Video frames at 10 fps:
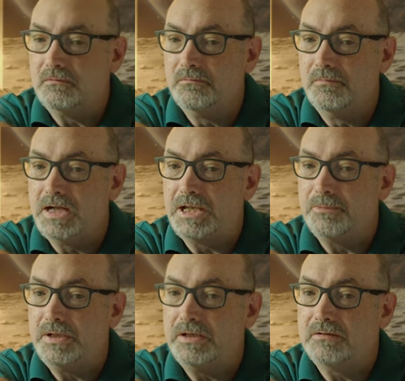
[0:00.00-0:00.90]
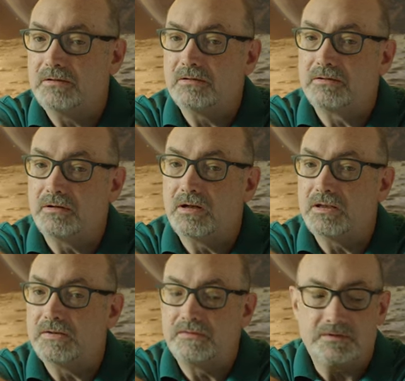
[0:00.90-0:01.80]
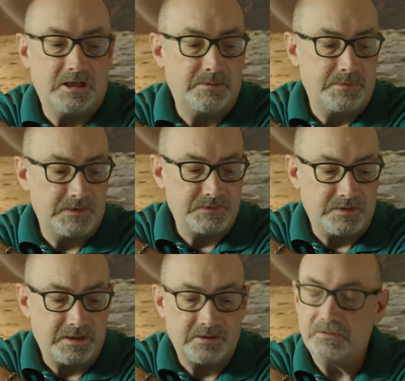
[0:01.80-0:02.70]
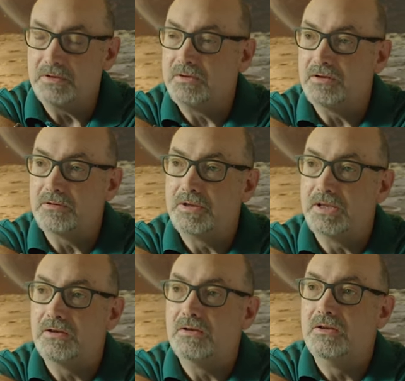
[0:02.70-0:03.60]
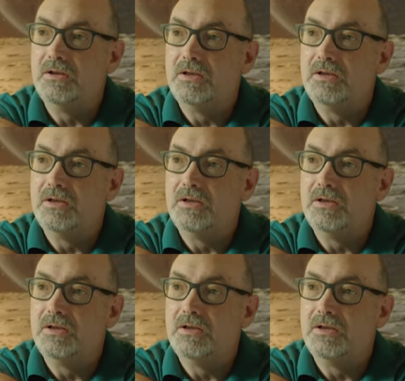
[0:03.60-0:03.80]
my immediate thought at the time as an ignorant young man,